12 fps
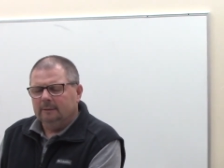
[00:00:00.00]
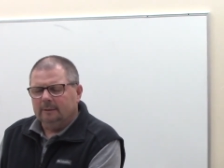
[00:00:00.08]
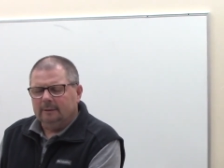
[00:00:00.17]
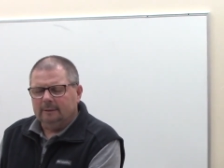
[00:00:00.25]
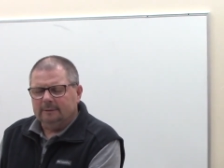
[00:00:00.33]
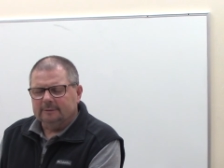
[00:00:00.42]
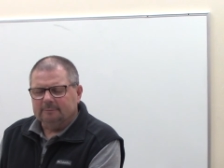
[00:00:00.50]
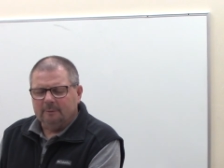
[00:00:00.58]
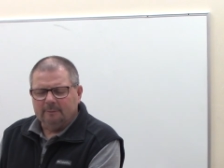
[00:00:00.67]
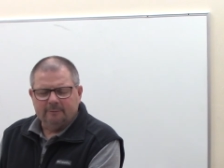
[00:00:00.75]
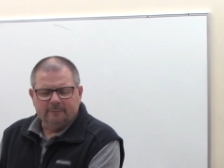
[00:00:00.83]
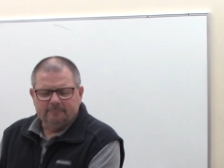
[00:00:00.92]
Uh,
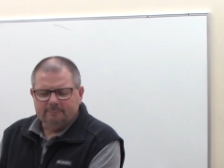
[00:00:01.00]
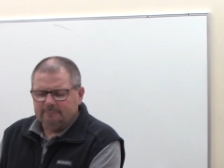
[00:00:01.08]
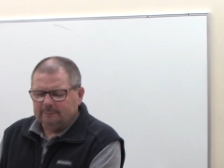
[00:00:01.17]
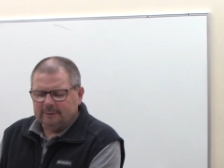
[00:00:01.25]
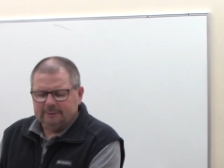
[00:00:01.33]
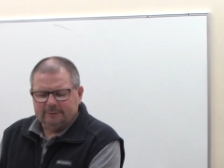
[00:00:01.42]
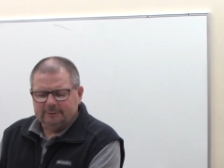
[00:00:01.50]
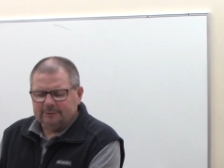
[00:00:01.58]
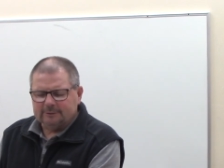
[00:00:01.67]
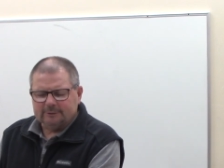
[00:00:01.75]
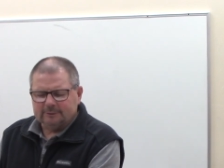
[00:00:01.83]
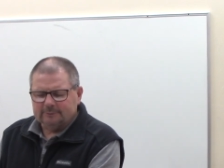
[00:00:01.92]
some of them are uh,
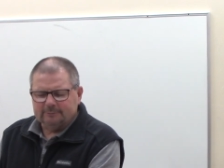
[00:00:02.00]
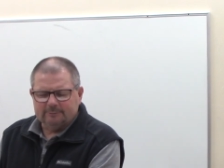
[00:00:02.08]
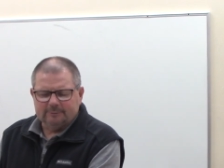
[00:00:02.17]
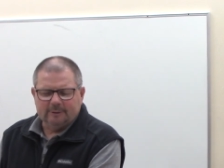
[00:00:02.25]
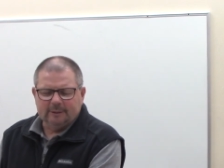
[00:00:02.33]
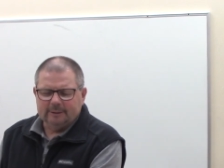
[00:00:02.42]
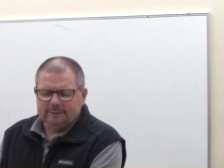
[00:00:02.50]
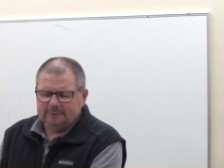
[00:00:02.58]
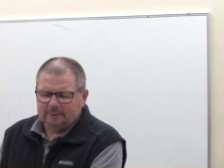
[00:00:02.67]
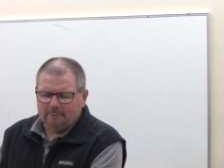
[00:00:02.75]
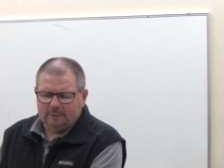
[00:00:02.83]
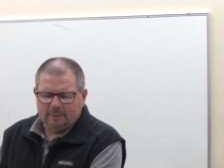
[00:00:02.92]
just uh,
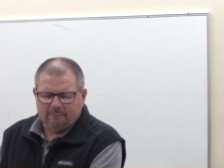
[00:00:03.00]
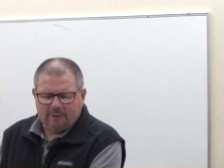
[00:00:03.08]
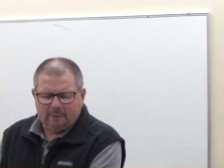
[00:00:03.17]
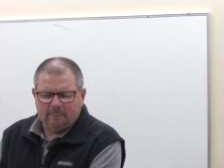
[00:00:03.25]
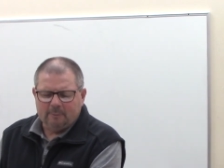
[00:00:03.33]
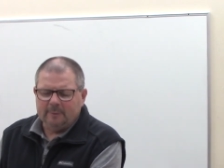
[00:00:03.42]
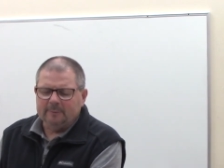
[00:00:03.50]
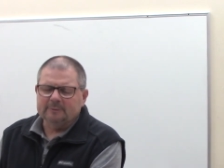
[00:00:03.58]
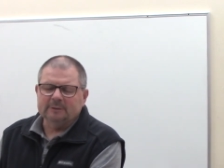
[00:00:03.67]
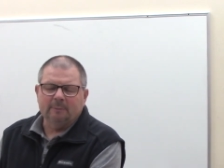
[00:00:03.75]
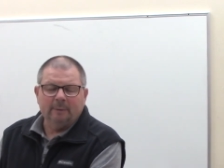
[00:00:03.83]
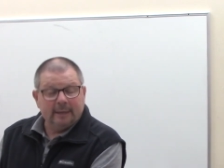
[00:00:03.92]
some of the family
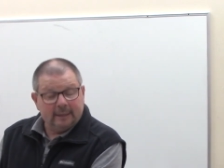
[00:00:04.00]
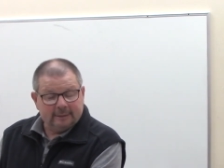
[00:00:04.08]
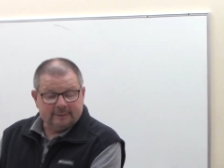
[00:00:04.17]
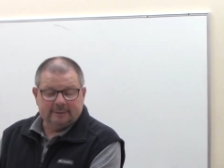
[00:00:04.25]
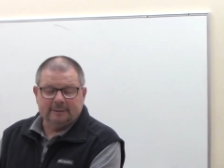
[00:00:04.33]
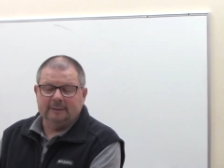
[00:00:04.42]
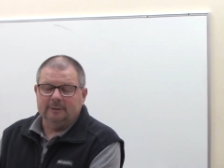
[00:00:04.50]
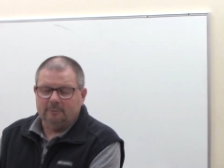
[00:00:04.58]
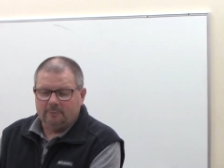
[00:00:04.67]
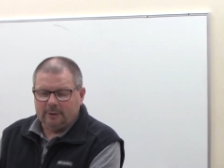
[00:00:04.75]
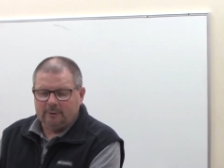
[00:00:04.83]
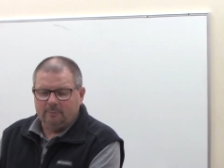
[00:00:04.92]
members they may not see on a
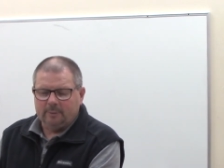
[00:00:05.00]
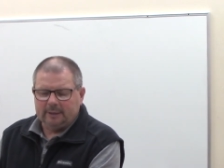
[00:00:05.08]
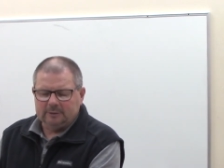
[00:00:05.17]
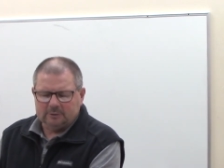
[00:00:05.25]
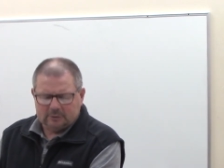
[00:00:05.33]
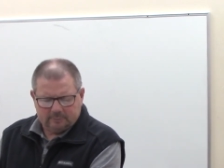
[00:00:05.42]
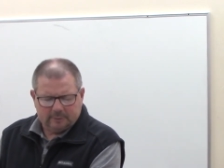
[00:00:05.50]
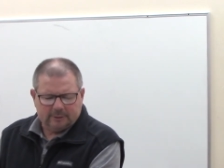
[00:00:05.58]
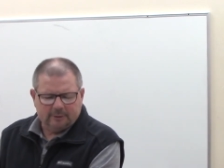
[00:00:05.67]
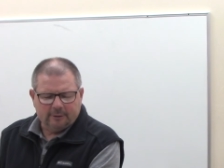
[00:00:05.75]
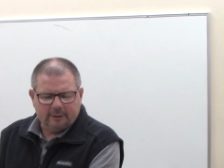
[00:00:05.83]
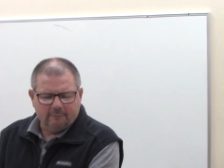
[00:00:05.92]
regular basis, but
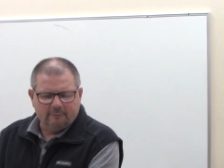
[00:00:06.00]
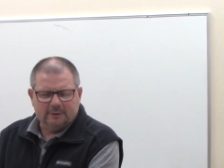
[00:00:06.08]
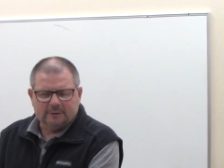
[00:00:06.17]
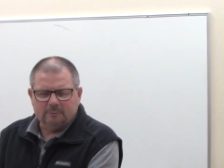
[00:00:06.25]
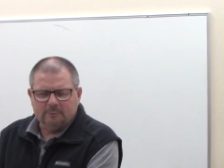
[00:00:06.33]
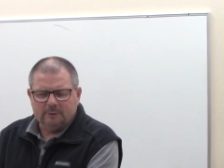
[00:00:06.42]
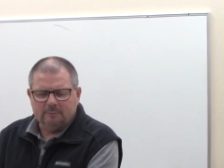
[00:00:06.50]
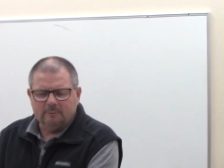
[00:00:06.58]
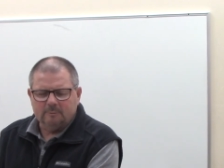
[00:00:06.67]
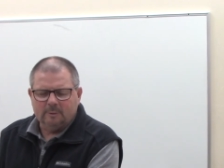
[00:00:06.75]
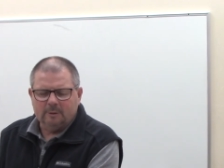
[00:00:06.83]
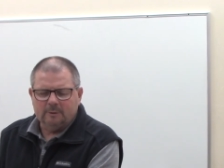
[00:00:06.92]
they'll get a visit with them
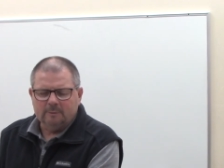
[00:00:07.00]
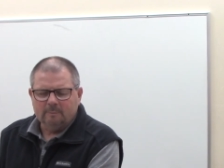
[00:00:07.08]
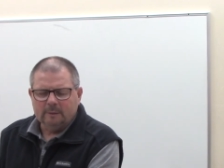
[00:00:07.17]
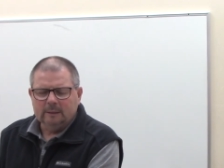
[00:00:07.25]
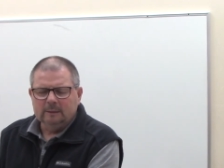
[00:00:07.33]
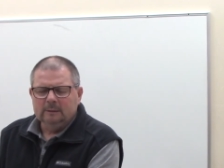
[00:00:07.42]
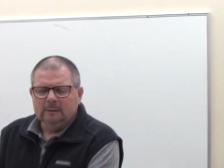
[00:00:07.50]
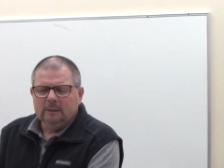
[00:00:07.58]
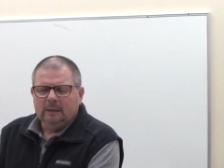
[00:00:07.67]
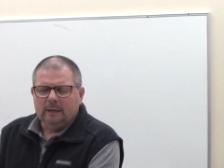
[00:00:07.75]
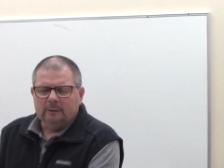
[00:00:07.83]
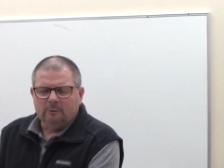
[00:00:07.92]
tomorrow.
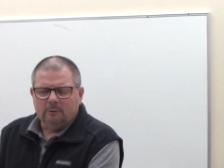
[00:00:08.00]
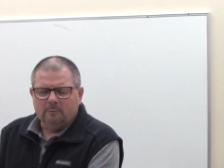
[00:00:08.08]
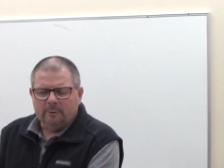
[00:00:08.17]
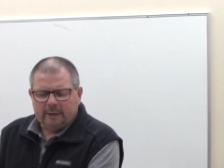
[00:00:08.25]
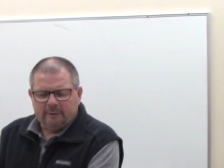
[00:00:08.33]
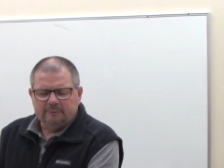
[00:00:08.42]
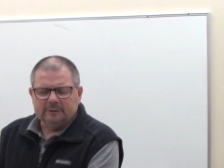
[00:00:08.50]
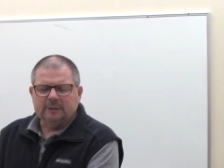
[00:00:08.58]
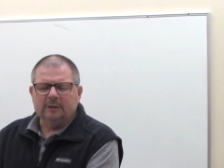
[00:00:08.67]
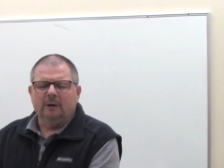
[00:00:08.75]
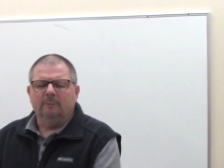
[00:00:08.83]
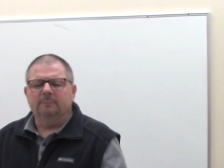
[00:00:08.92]
And Lord, whatever's
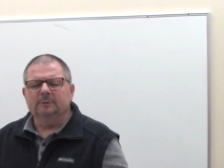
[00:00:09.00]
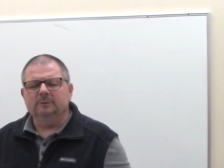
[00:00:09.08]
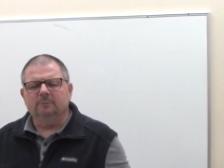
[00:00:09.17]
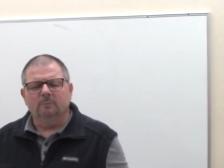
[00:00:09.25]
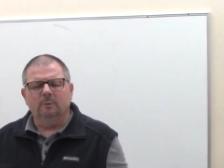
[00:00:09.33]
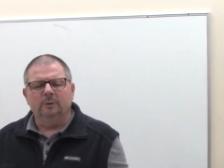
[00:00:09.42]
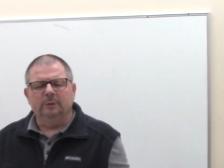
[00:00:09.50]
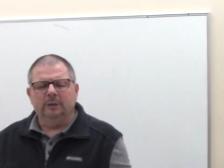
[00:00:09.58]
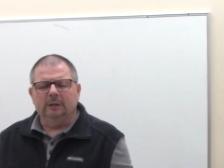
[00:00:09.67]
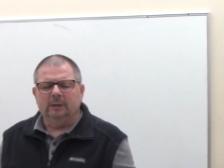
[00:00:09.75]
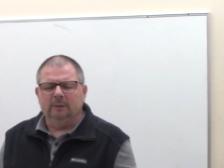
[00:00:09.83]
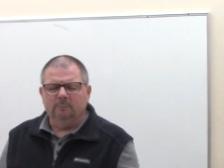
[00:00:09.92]
accomplished from word and
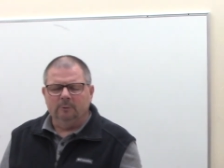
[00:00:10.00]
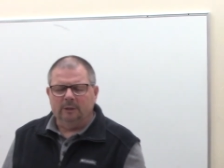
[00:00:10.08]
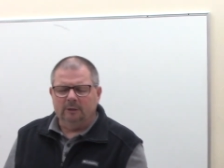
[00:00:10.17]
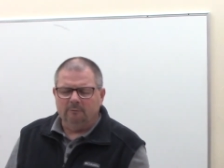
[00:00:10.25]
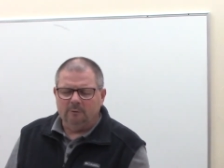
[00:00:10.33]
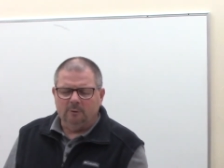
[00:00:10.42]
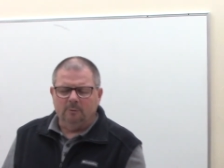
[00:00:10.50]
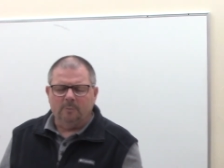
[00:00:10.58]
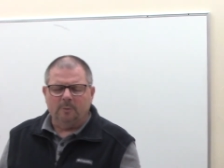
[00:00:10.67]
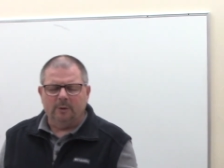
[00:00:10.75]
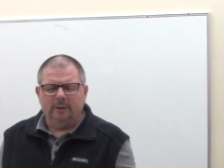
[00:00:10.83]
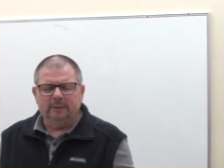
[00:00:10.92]
deed, we'll give you the
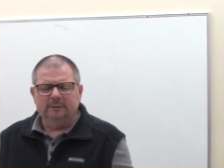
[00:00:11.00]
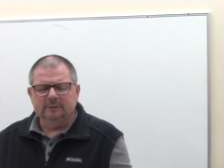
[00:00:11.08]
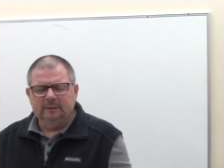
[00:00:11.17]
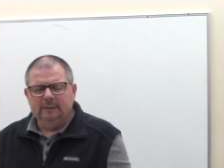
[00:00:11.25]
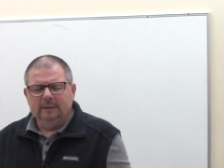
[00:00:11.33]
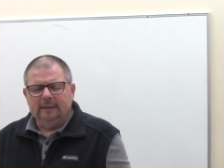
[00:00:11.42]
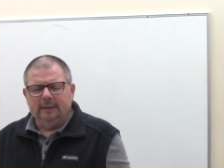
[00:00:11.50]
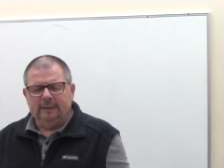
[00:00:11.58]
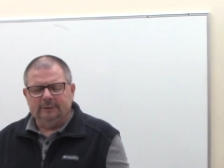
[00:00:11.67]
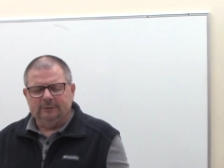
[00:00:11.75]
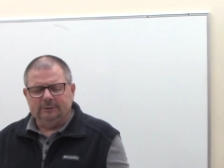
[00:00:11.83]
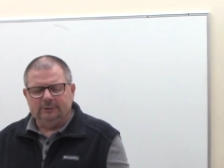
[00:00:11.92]
praise.
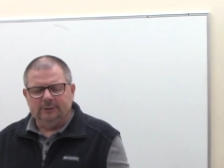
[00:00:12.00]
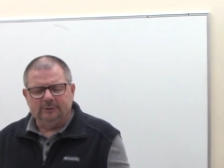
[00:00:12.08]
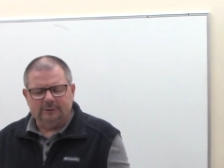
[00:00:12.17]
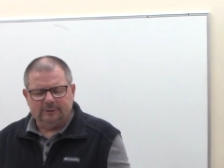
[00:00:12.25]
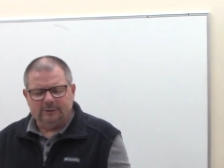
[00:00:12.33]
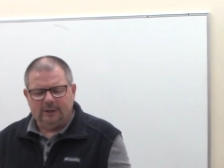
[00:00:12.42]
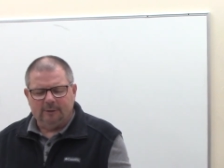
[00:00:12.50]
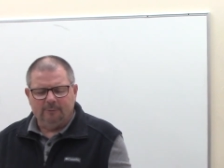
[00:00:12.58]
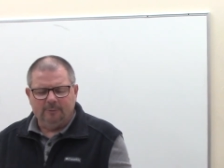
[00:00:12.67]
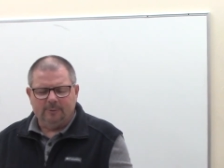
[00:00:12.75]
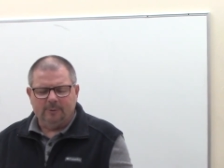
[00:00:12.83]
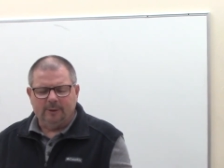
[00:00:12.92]
And in Jesus' name
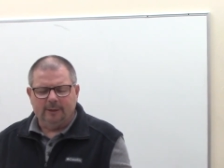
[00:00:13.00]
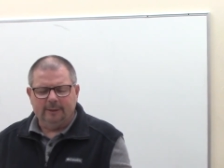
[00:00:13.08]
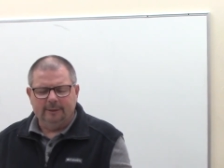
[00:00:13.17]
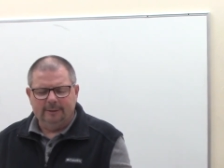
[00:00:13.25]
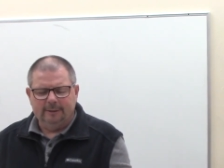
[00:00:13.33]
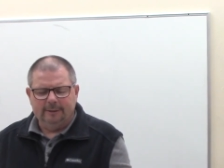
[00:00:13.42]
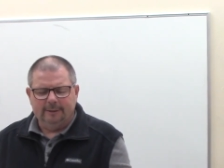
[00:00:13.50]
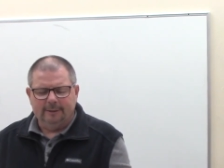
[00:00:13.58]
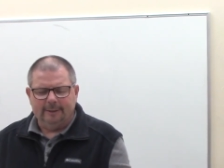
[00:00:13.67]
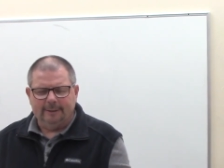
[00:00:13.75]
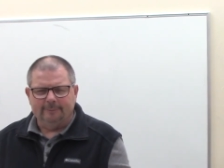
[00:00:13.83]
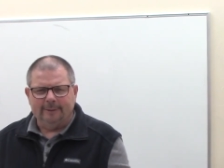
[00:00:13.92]
we pray.
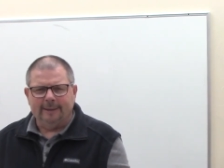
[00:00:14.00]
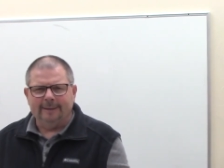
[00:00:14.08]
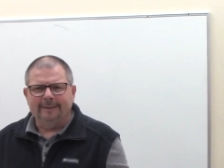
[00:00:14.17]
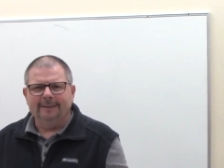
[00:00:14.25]
Amen.